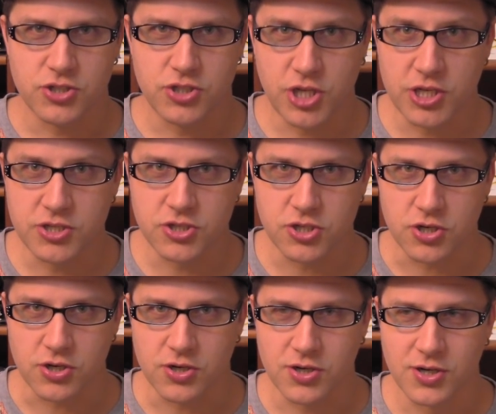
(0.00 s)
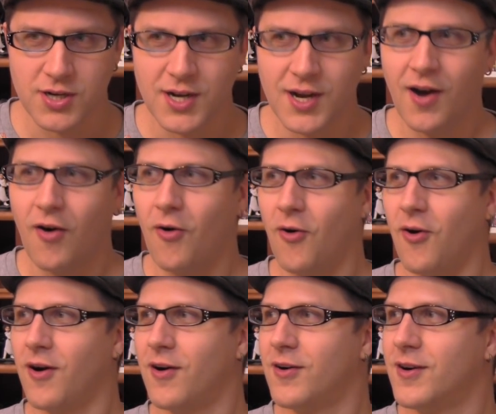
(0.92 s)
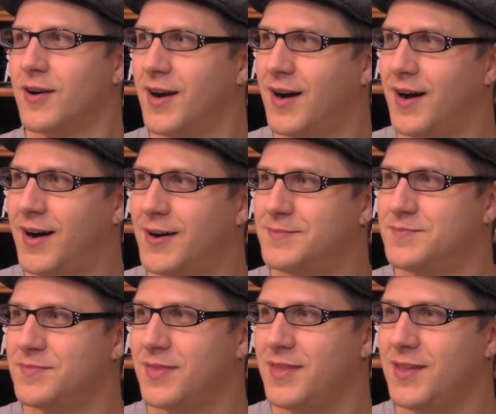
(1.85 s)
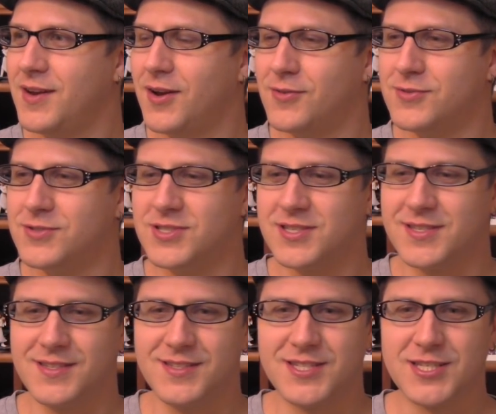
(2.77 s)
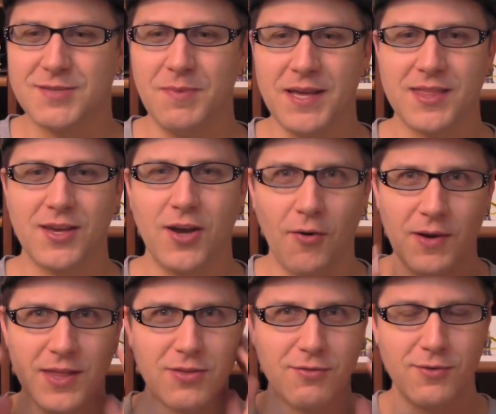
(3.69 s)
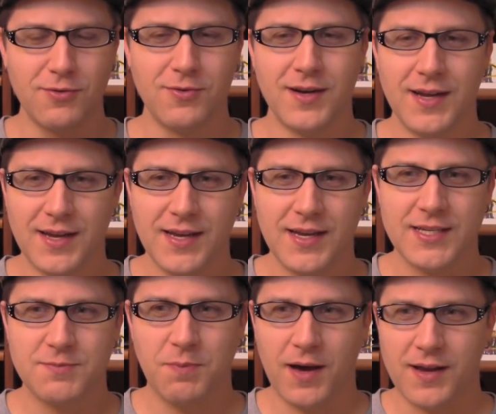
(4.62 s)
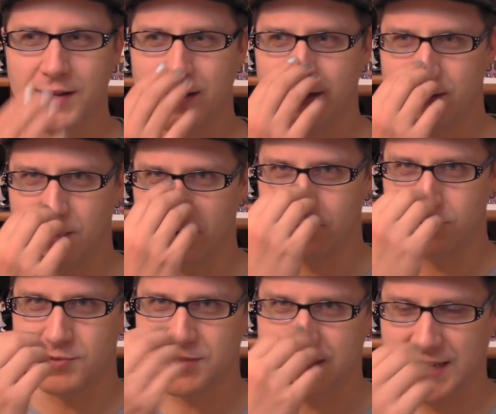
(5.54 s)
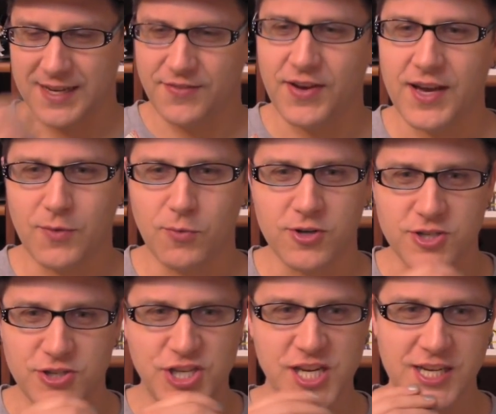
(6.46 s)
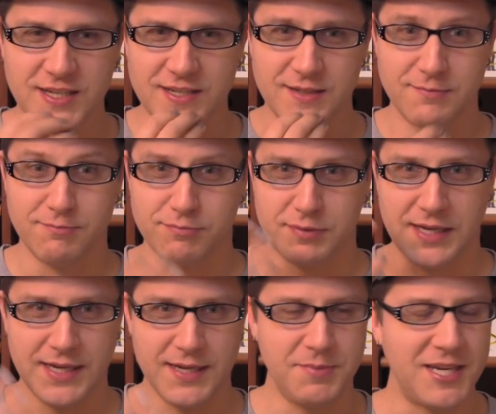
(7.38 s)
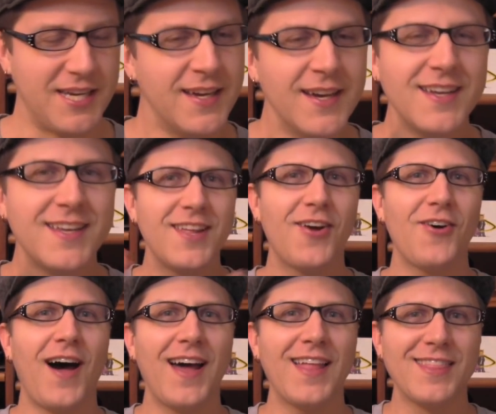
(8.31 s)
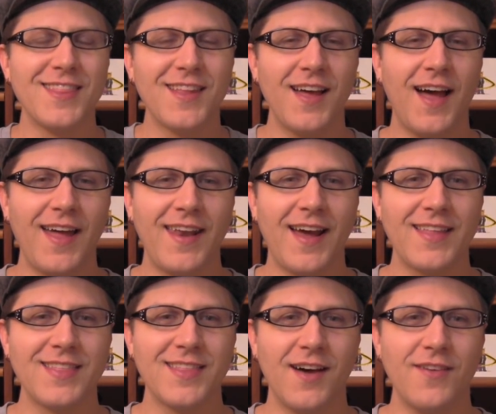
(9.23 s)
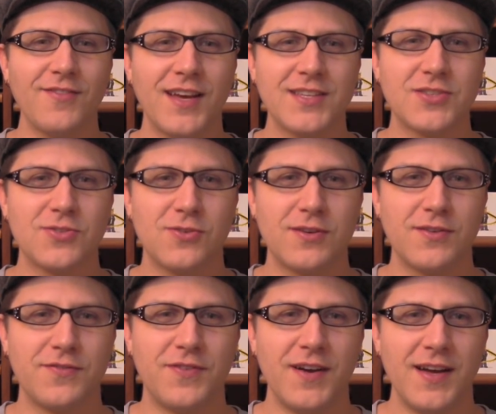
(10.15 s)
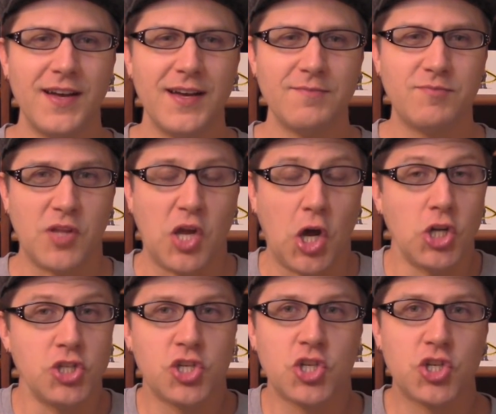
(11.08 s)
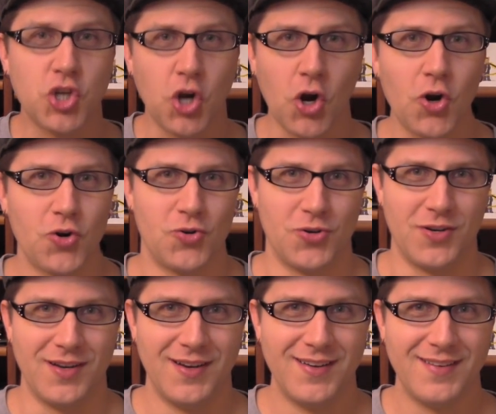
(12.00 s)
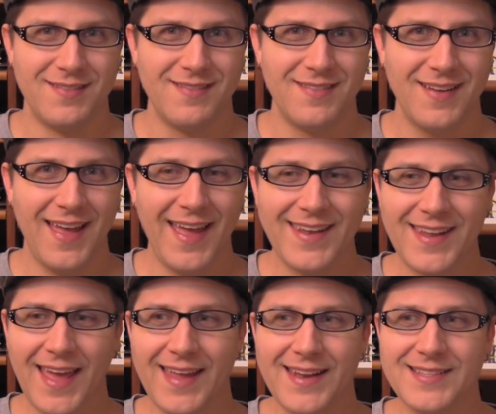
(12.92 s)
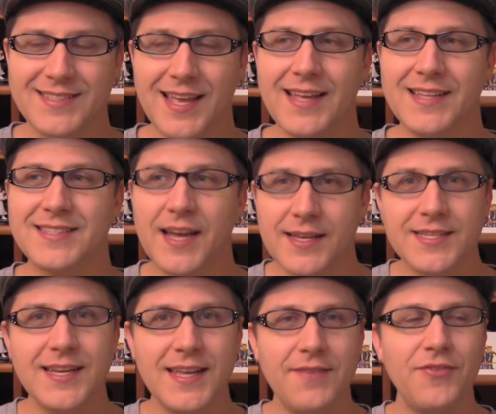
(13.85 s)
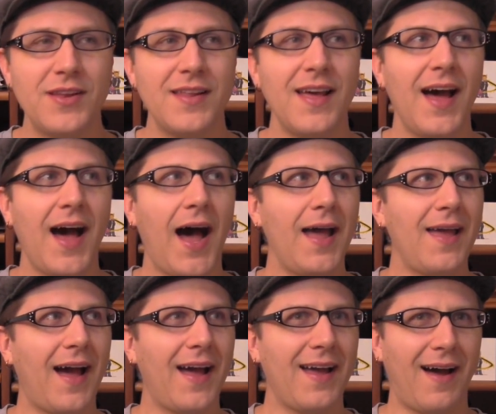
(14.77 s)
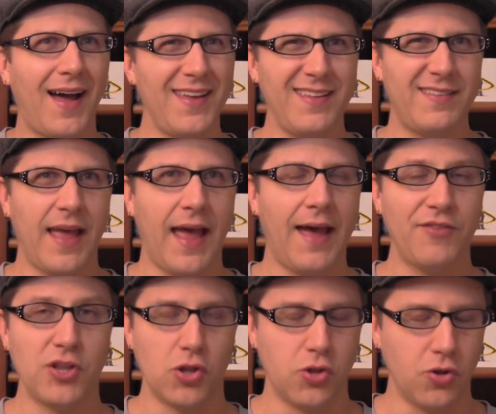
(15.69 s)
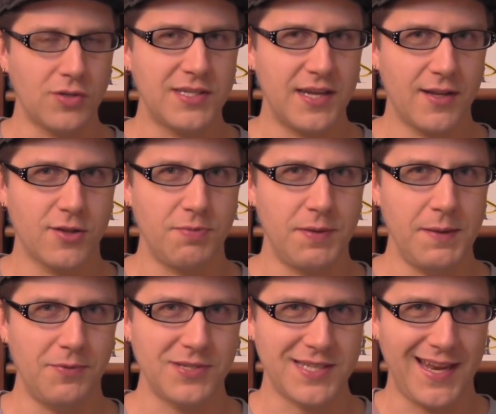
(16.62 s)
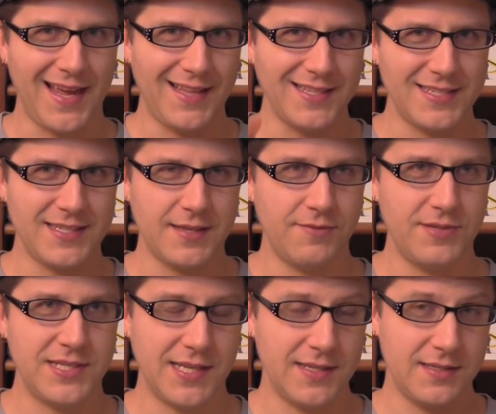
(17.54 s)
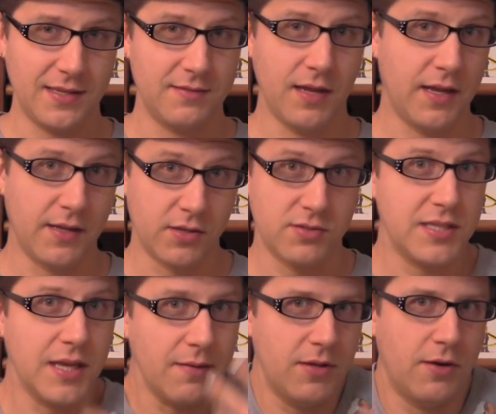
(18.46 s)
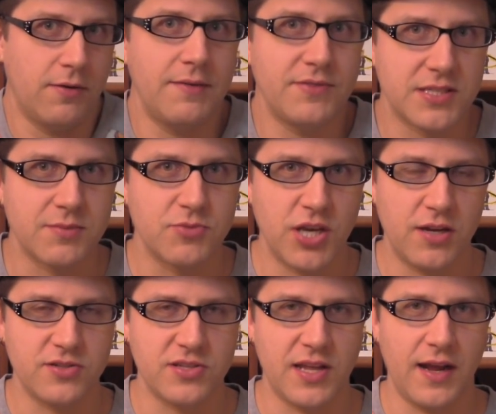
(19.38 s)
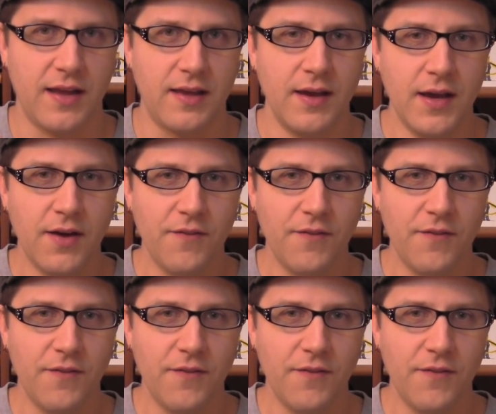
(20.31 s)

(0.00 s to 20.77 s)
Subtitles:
ginger? Or, you know, just Smith going through his body. Nose, I've had worse. Chin, blimey. You know, I love that sort of concern. And it doesn't even, I haven't looked at other people's analysis of these things, and some, you know, even some channels that I